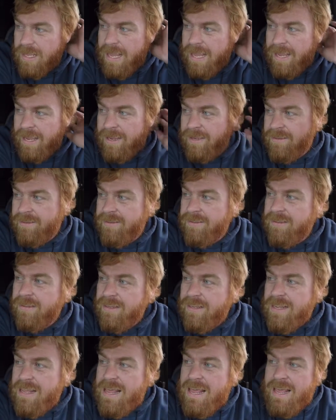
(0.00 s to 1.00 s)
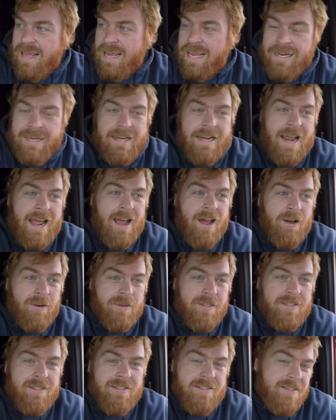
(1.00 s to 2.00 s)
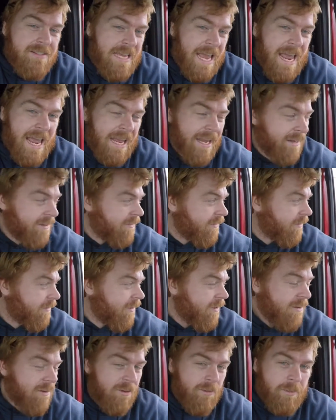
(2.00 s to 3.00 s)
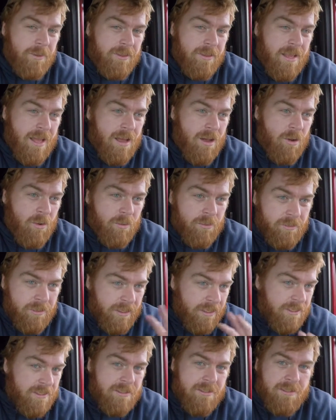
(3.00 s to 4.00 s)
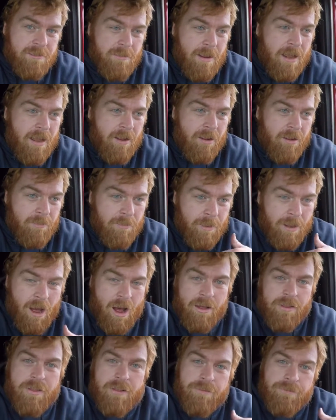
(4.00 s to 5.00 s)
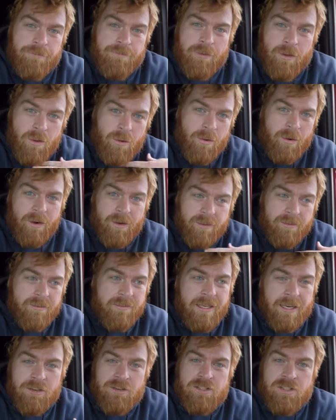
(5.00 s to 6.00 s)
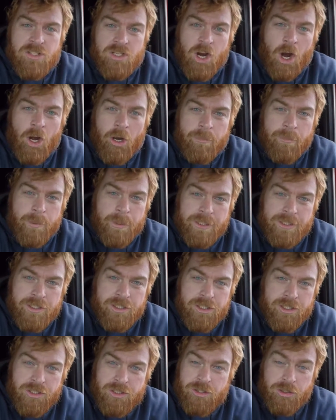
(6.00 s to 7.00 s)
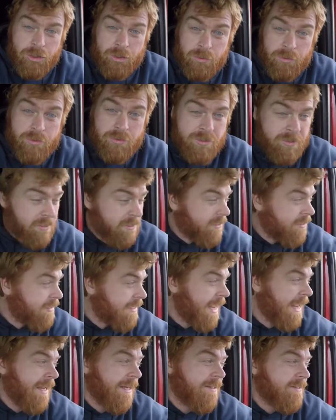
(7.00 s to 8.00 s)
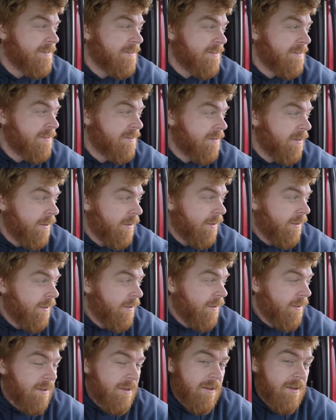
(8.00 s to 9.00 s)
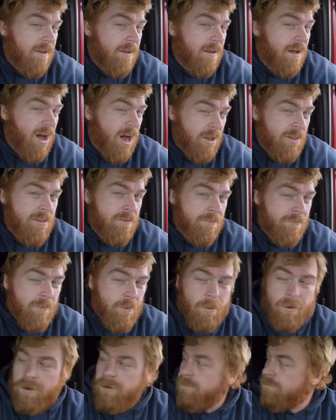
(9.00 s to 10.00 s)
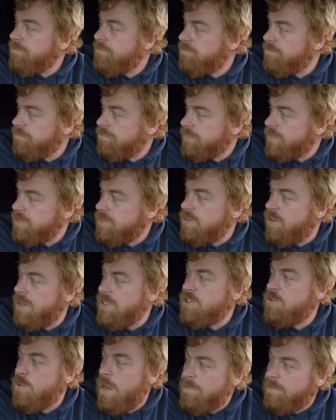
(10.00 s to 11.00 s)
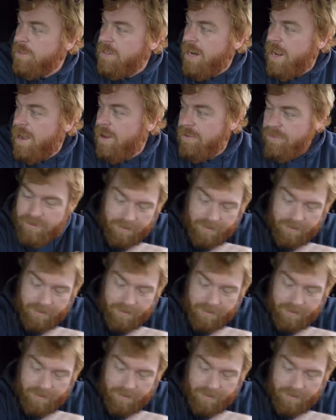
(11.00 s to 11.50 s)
And it now is stained with not only the smell, but on the floor, there's garbage juice stains on the floor. So I swept it out,